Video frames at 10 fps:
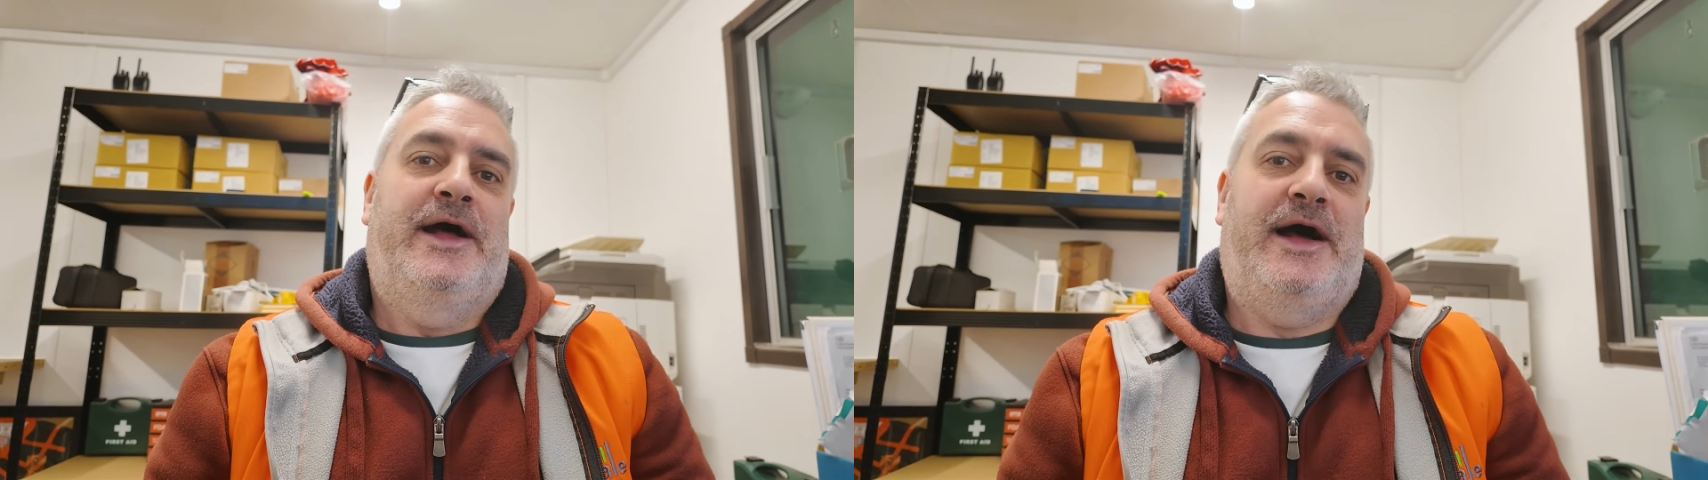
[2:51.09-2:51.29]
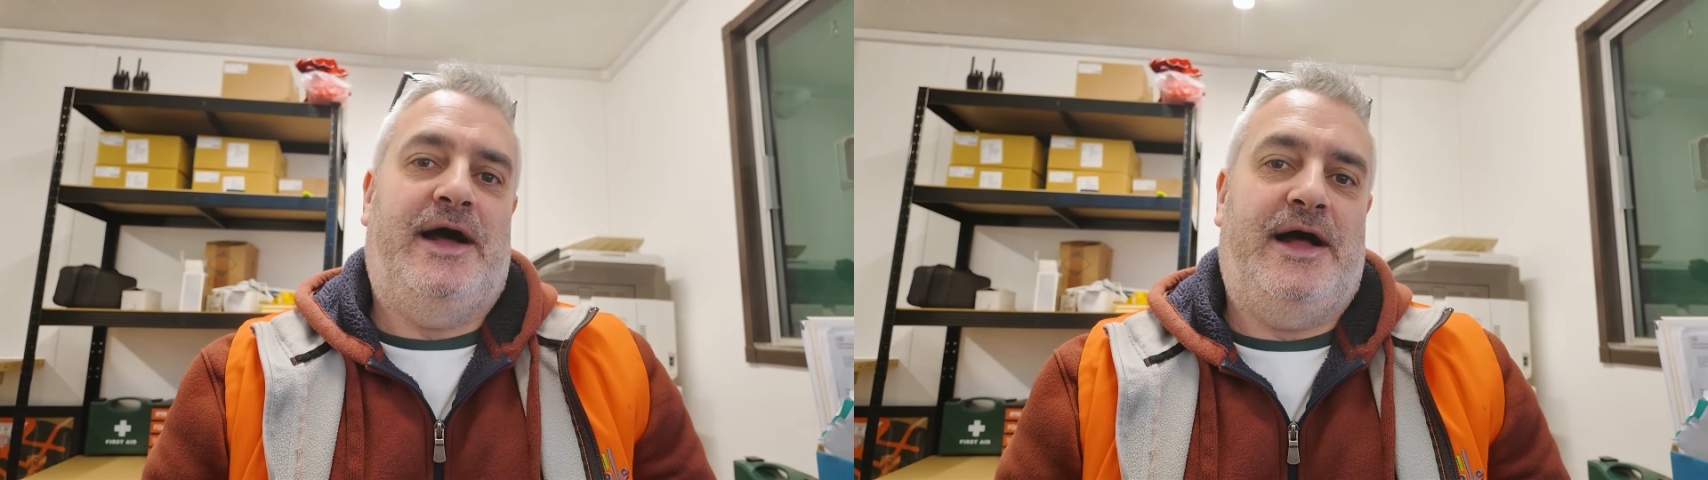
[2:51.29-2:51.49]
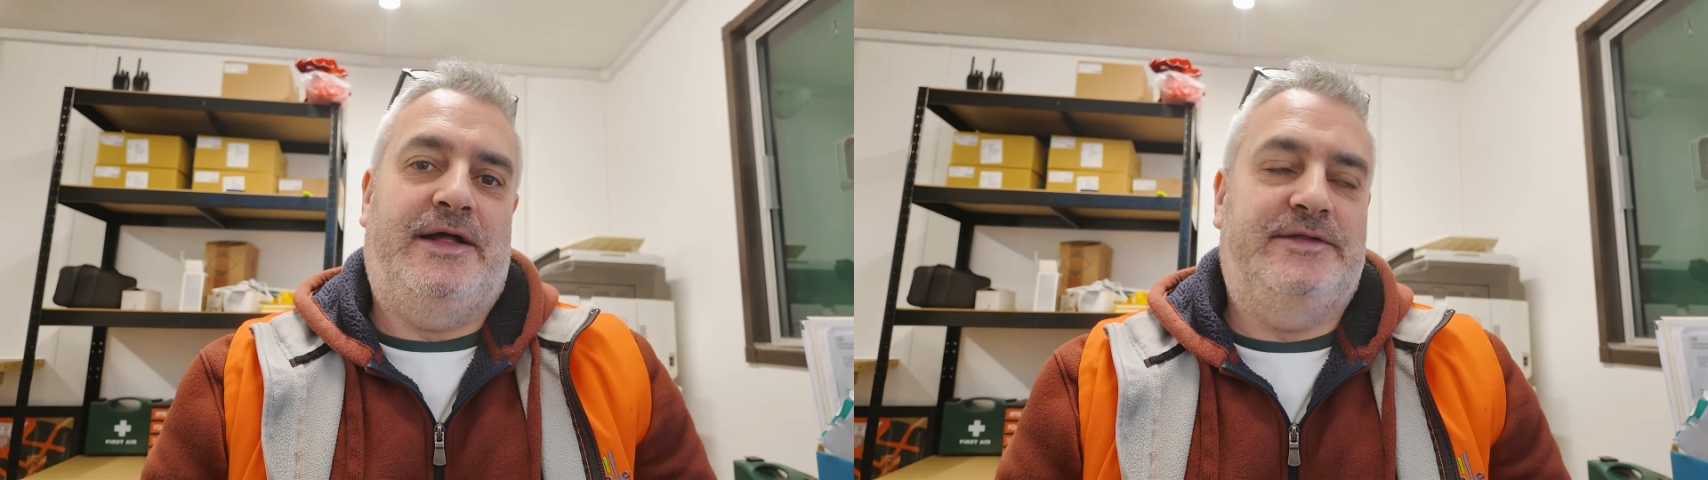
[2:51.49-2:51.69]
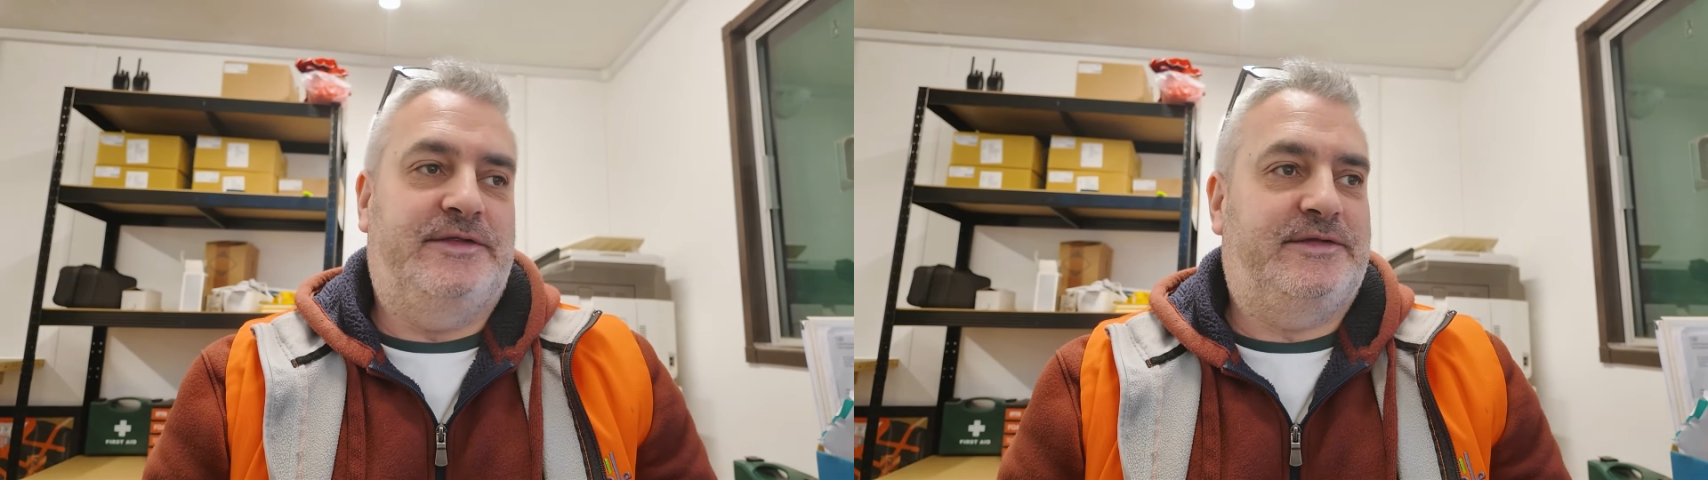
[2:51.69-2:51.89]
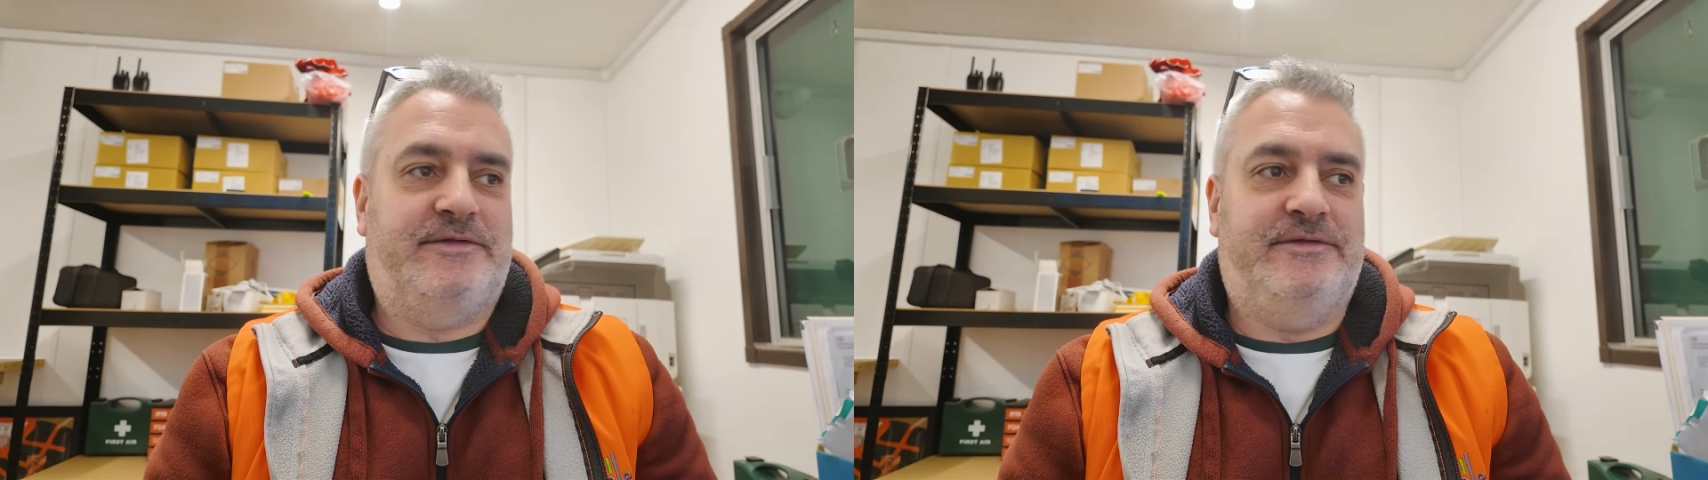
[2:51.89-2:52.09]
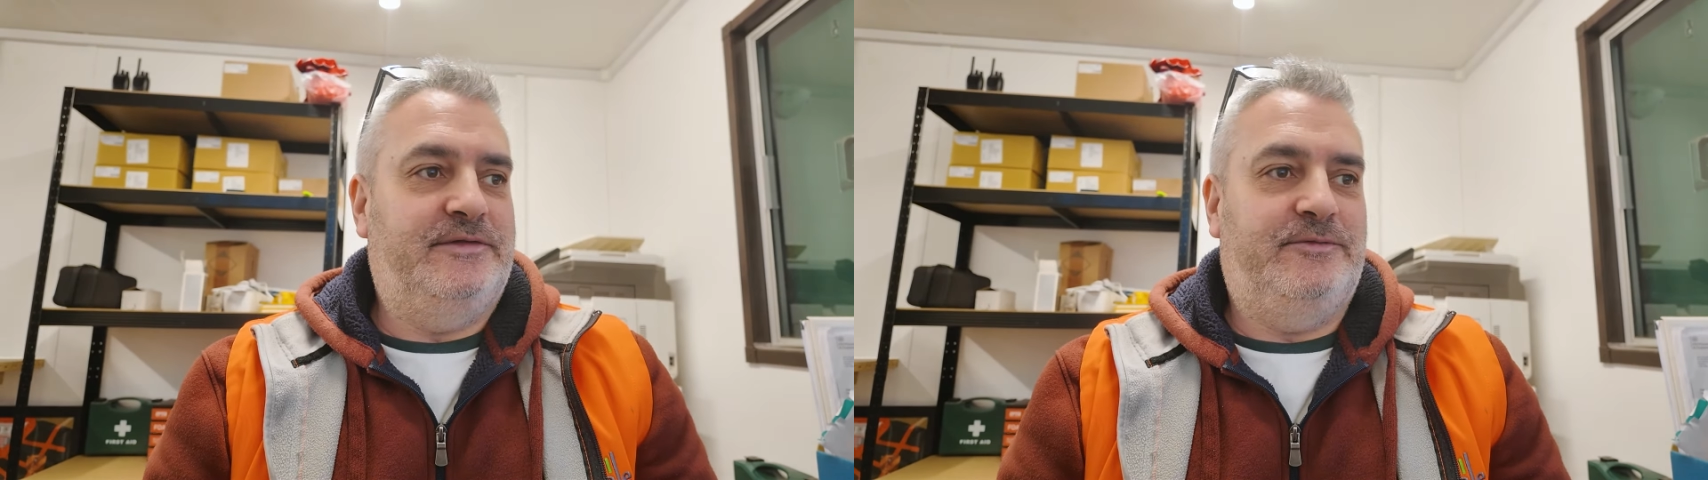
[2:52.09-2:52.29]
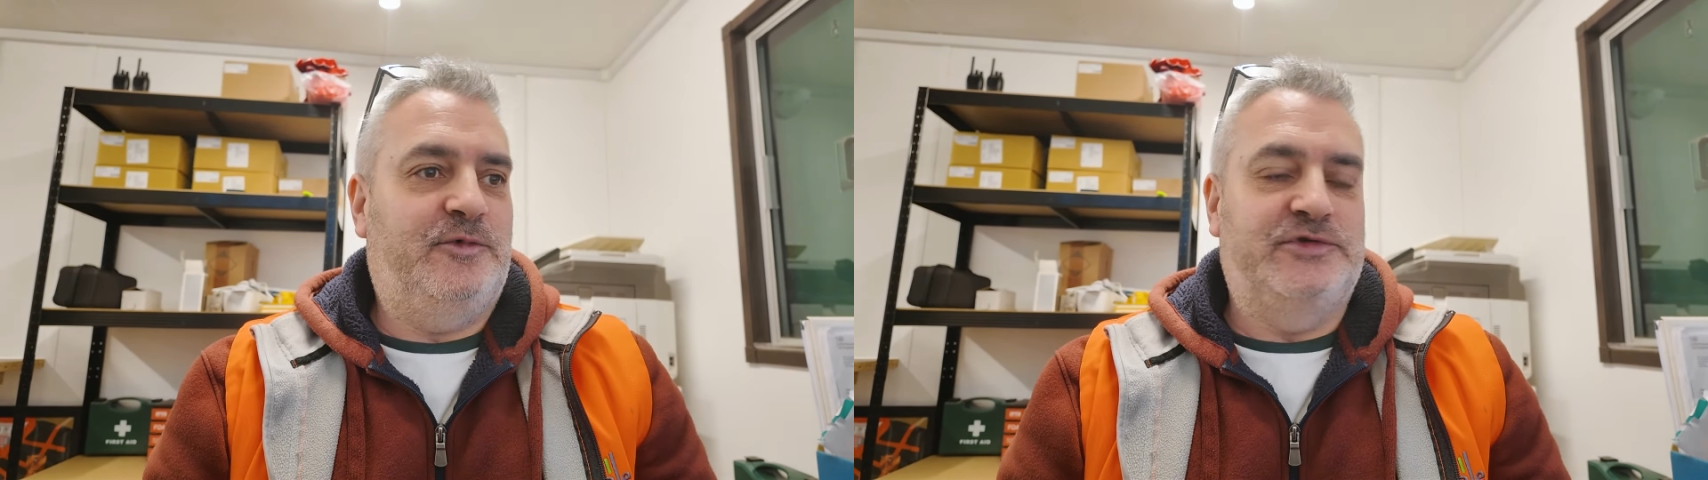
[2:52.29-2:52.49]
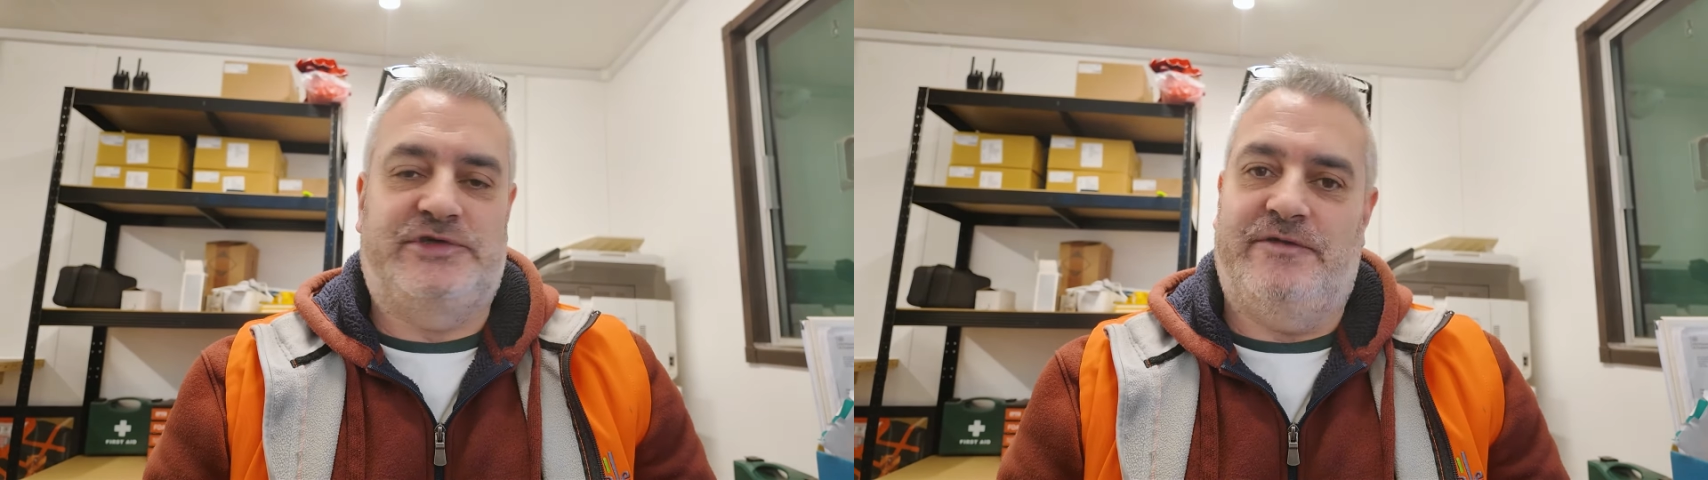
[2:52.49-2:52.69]
and
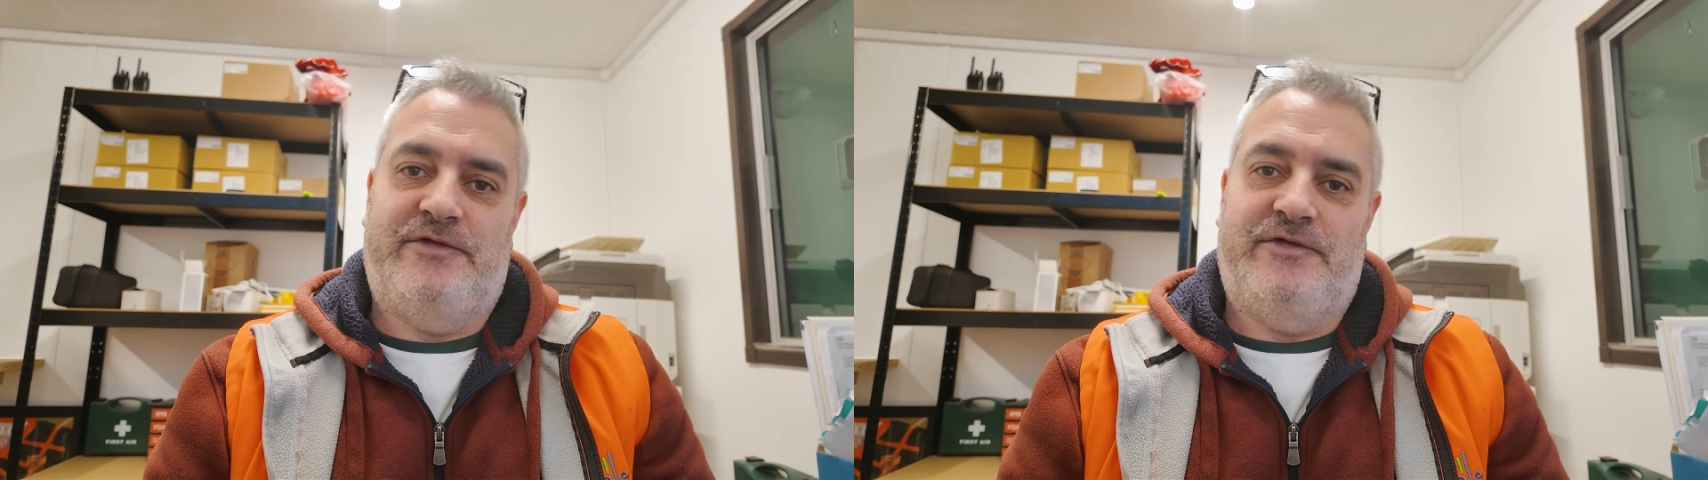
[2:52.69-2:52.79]
once